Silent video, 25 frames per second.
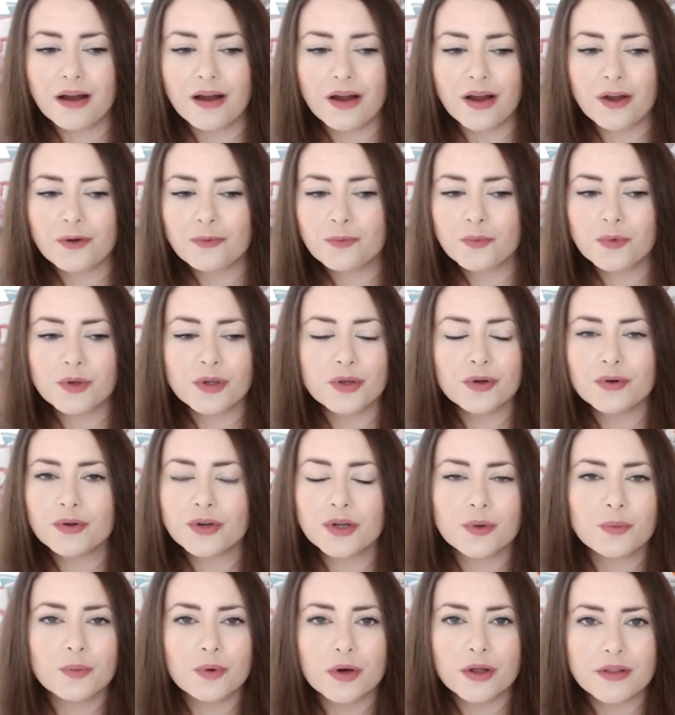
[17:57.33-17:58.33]
And we all
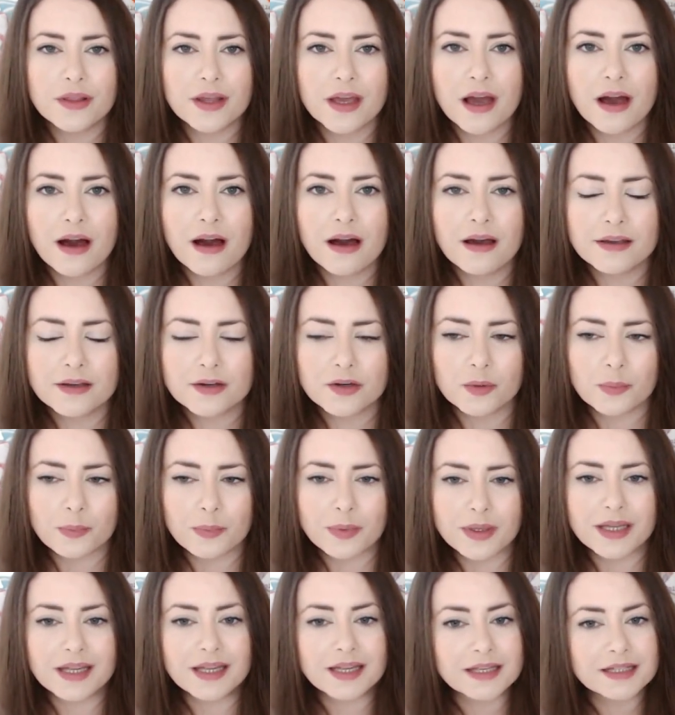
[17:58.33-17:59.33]
know what they are. It could
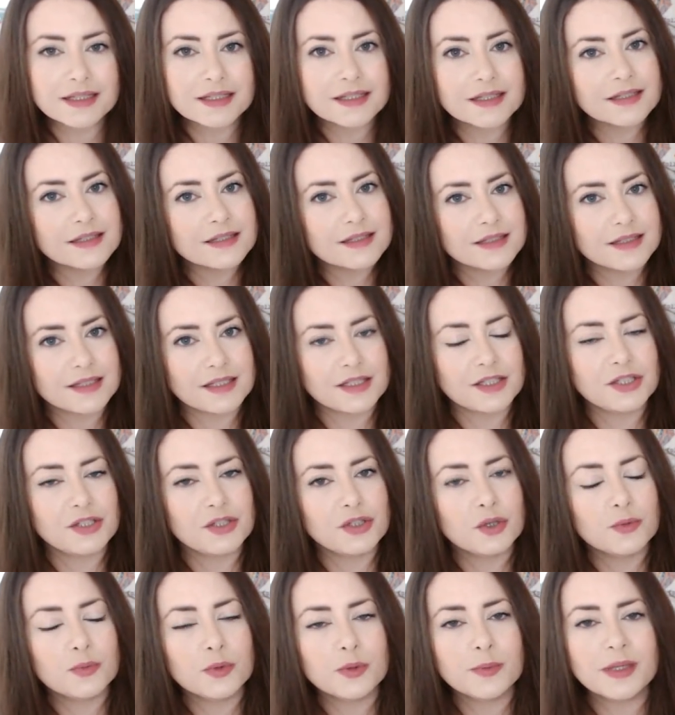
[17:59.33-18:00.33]
be sitting
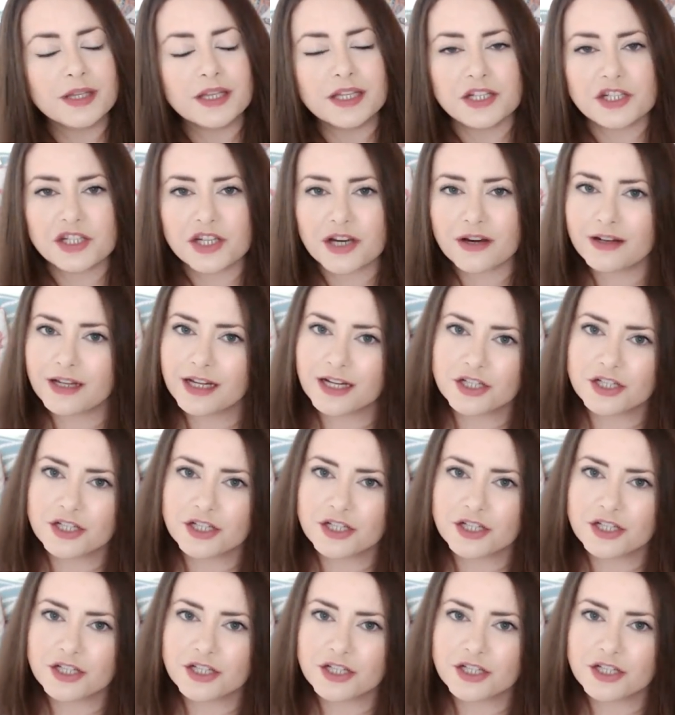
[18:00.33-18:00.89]
your bum in the chair and